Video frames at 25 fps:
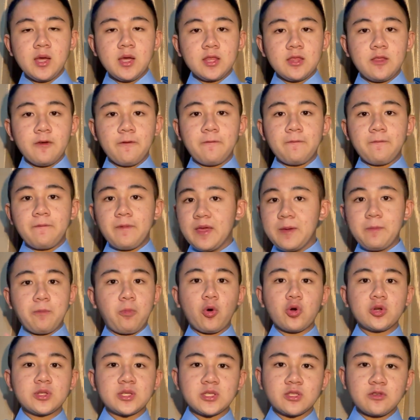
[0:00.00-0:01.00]
the
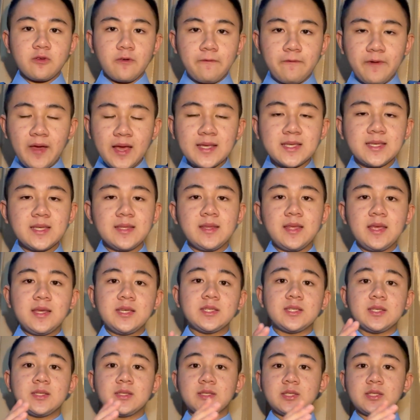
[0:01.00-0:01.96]
importance of vaccination